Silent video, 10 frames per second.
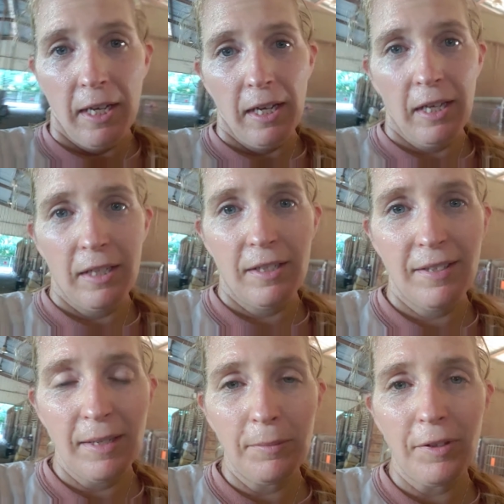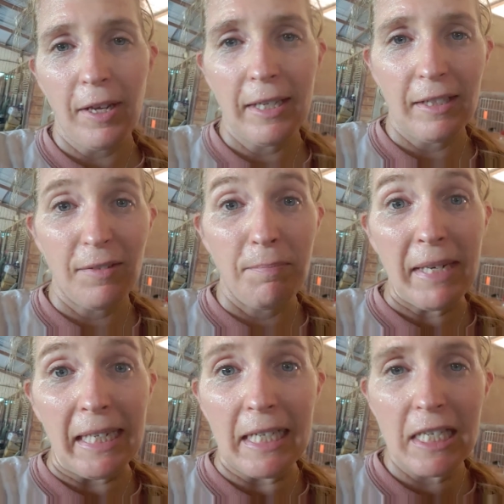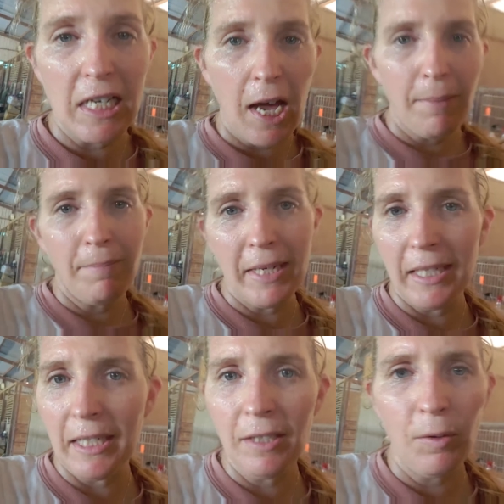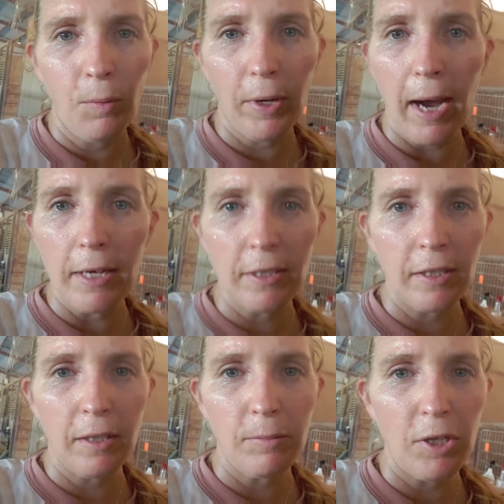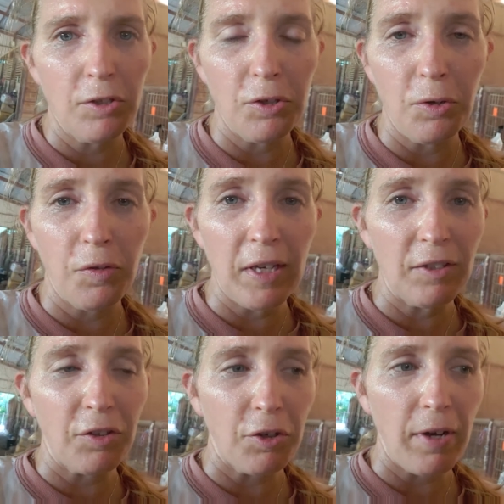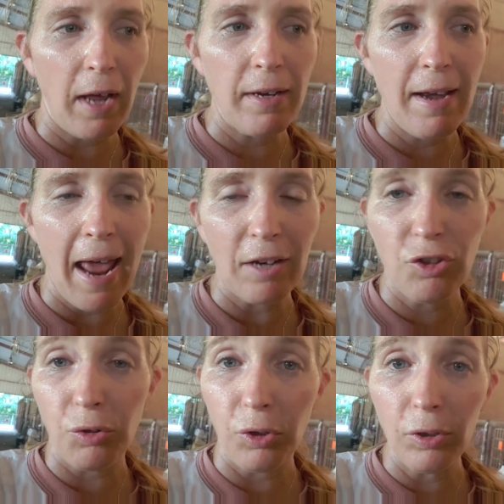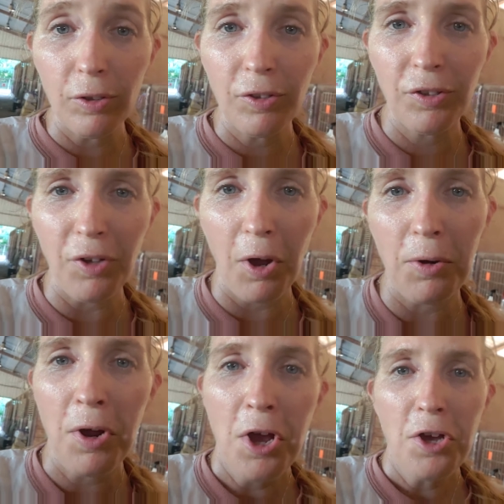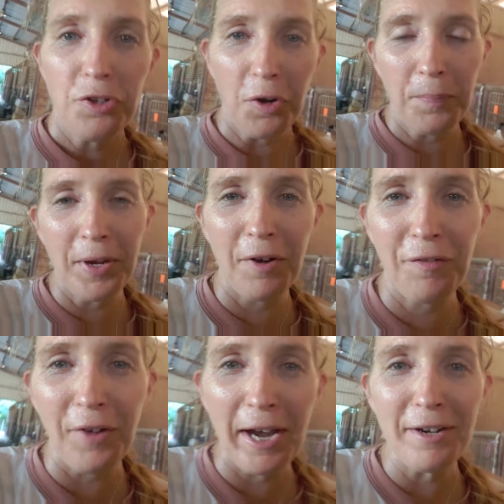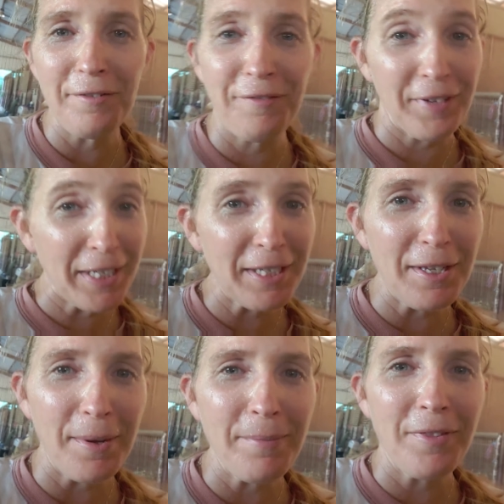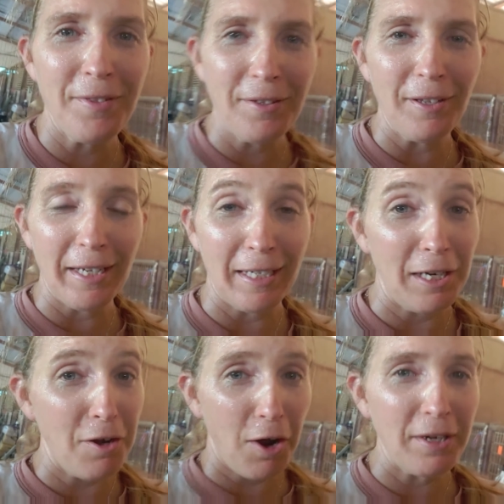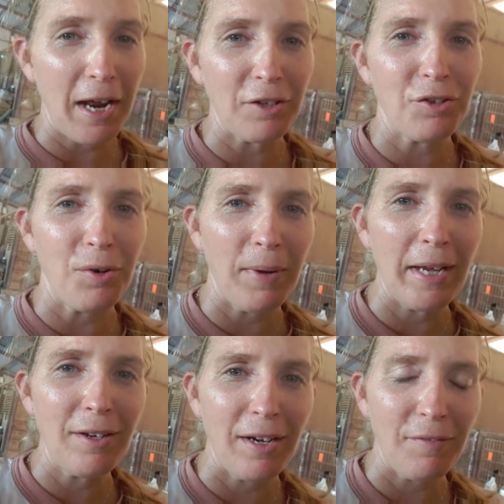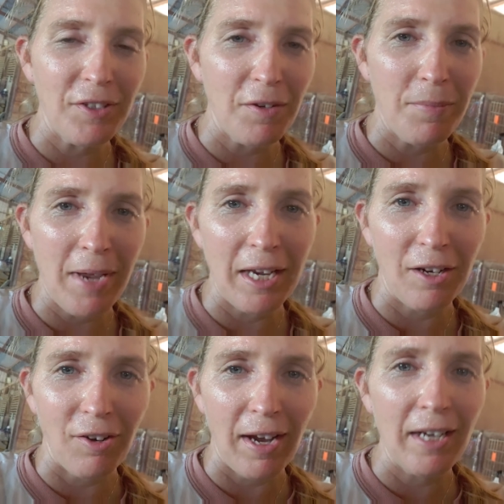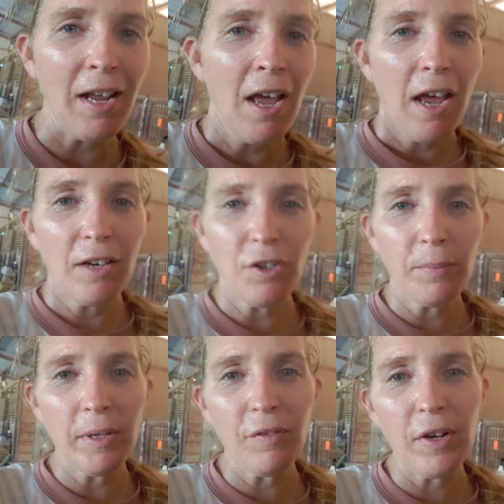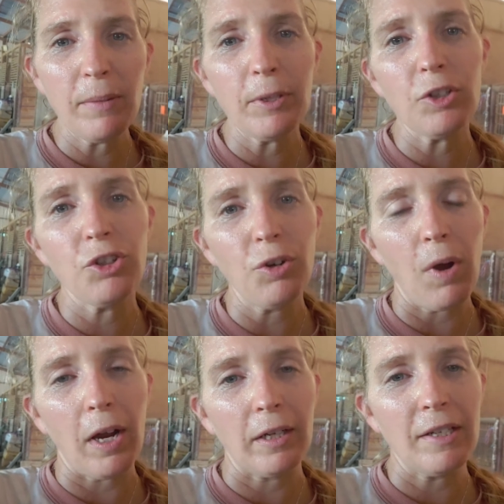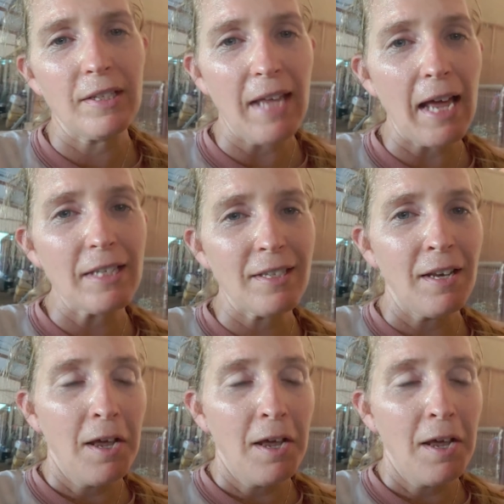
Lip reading: it seems like it's mean. It's not mean. We're asking them to do things that are not natural. So don't be afraid of feeding them like in a non-natural way. You're going to have to give them hay and grain. And don't be afraid to put a shoe on, because that's